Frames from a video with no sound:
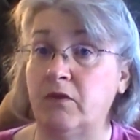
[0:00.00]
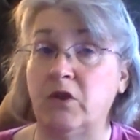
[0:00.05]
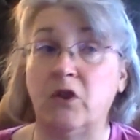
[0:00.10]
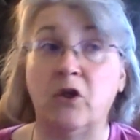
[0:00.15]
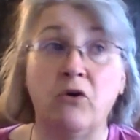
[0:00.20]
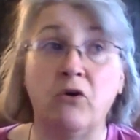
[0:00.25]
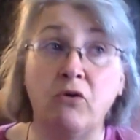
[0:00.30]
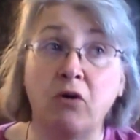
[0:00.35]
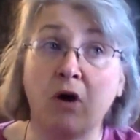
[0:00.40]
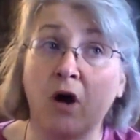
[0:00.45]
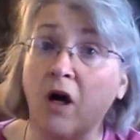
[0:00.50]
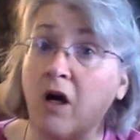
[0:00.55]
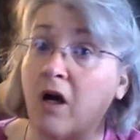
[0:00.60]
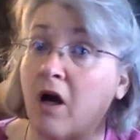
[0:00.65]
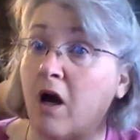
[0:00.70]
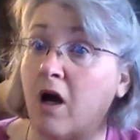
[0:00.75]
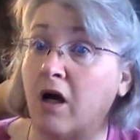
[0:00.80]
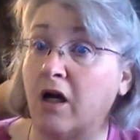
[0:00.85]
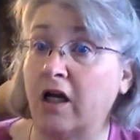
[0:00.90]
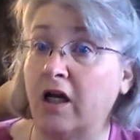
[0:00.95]
They're not
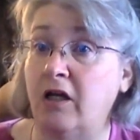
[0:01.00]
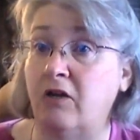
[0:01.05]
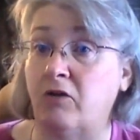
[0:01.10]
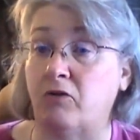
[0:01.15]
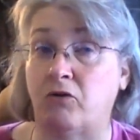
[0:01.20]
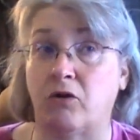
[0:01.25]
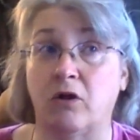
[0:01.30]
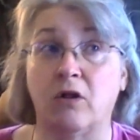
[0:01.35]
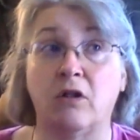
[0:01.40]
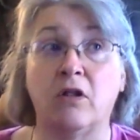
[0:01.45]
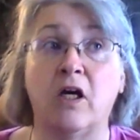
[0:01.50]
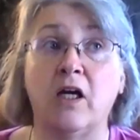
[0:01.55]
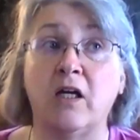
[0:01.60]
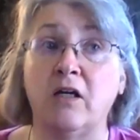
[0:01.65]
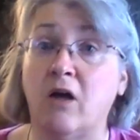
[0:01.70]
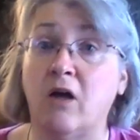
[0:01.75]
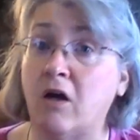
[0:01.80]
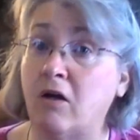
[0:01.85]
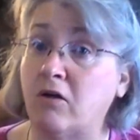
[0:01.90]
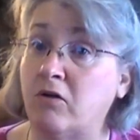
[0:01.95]
God either, just like
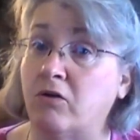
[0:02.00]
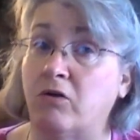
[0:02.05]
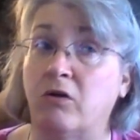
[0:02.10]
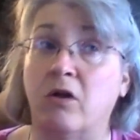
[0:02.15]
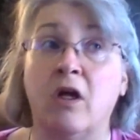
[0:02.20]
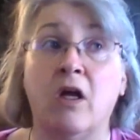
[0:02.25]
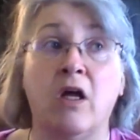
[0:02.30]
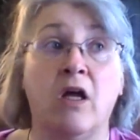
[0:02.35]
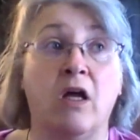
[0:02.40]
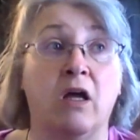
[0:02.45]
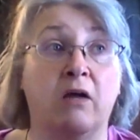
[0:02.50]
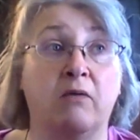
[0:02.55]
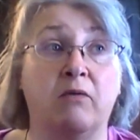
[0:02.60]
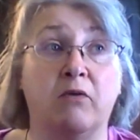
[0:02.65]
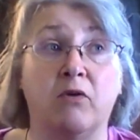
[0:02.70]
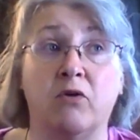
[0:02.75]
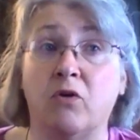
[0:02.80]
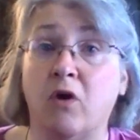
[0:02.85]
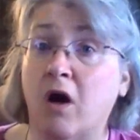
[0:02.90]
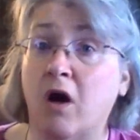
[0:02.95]
doctors. If
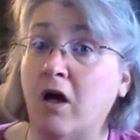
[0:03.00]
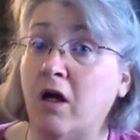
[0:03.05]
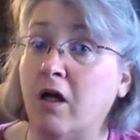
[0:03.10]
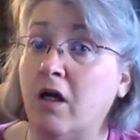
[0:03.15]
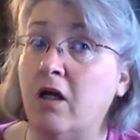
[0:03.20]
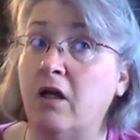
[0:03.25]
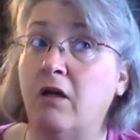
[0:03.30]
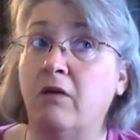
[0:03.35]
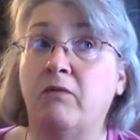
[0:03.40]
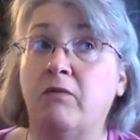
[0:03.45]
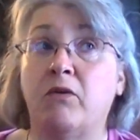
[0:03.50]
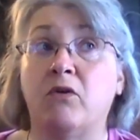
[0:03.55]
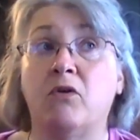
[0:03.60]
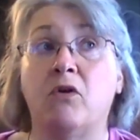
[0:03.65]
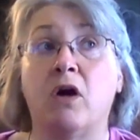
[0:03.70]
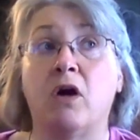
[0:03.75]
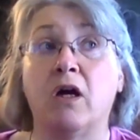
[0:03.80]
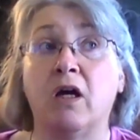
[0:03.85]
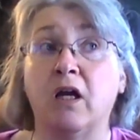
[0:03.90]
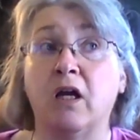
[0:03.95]
you're not
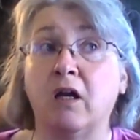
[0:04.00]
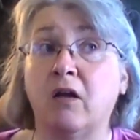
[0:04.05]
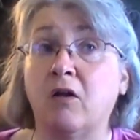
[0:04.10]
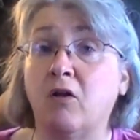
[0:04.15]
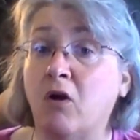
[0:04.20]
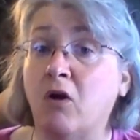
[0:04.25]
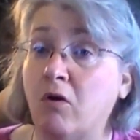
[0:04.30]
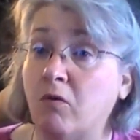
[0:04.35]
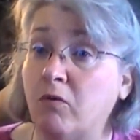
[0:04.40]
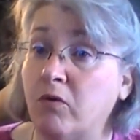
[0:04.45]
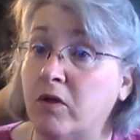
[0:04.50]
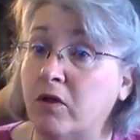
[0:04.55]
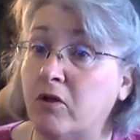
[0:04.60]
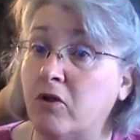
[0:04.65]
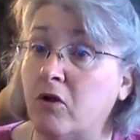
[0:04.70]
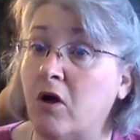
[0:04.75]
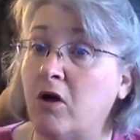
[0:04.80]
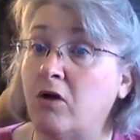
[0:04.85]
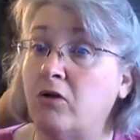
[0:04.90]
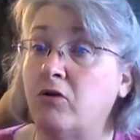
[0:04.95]
getting along with a
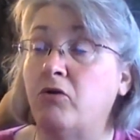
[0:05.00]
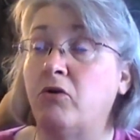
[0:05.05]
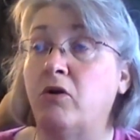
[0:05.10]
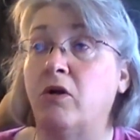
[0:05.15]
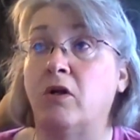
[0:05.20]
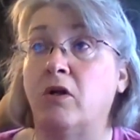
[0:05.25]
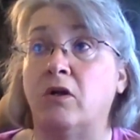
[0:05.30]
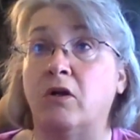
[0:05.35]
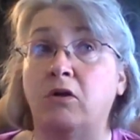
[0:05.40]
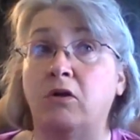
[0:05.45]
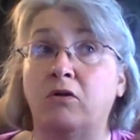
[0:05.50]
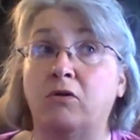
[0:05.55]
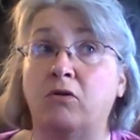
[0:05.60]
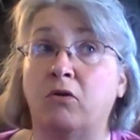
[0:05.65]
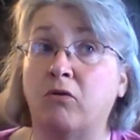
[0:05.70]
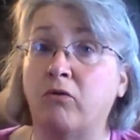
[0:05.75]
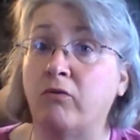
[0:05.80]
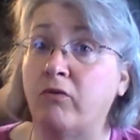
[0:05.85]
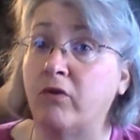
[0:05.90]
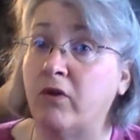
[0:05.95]
doctor and you
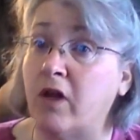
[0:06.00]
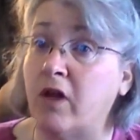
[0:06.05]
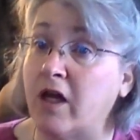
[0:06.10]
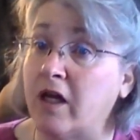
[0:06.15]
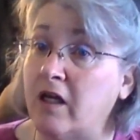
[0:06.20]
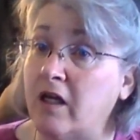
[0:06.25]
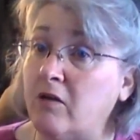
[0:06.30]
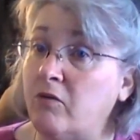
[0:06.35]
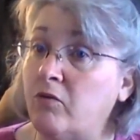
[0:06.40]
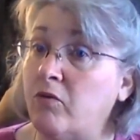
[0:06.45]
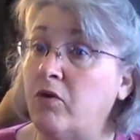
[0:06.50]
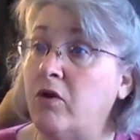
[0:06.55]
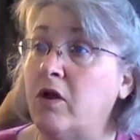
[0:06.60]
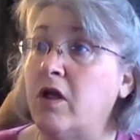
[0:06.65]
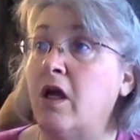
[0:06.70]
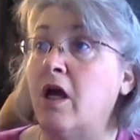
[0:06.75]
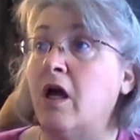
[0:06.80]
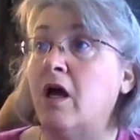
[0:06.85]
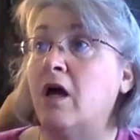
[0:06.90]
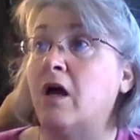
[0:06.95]
don't feel like he's
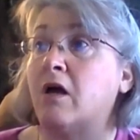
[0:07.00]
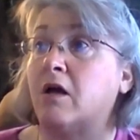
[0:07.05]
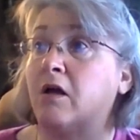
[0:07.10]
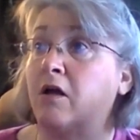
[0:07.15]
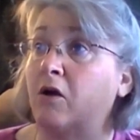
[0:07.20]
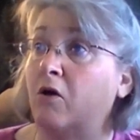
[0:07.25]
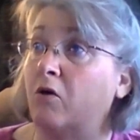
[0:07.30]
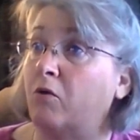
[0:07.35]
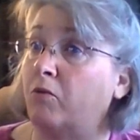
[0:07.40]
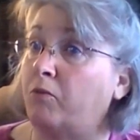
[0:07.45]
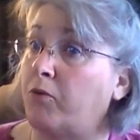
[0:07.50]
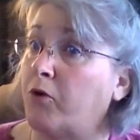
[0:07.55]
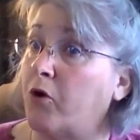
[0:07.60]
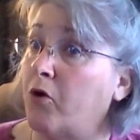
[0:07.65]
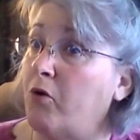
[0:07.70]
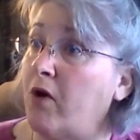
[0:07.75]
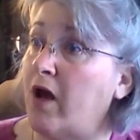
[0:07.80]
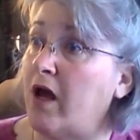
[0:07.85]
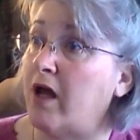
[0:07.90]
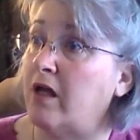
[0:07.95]
really, you know,
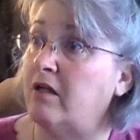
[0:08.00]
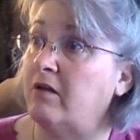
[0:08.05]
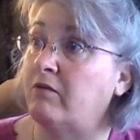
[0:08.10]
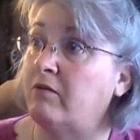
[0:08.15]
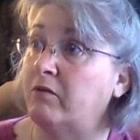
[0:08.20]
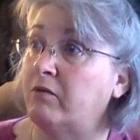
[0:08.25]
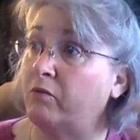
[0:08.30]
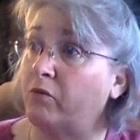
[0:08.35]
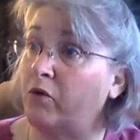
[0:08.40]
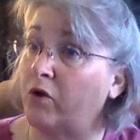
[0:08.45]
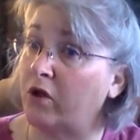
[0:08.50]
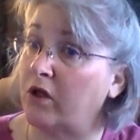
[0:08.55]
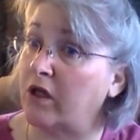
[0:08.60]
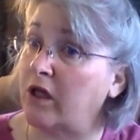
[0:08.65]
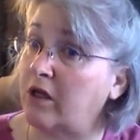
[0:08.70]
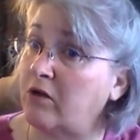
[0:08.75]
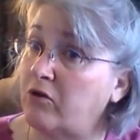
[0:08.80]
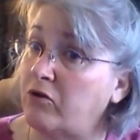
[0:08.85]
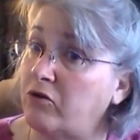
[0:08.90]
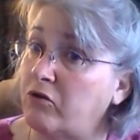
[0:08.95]
proactive and
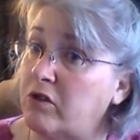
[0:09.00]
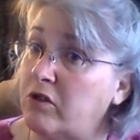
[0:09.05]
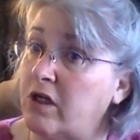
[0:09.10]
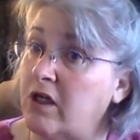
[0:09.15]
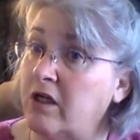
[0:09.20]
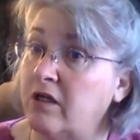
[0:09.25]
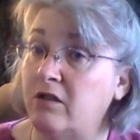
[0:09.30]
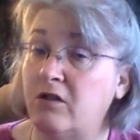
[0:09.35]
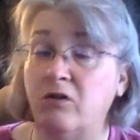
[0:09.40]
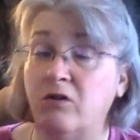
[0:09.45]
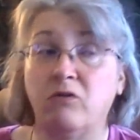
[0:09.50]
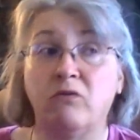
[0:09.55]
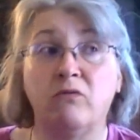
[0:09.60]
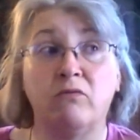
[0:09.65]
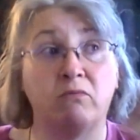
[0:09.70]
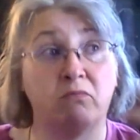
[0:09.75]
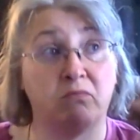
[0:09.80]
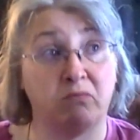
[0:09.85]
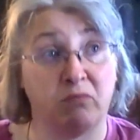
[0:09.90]
really understands you,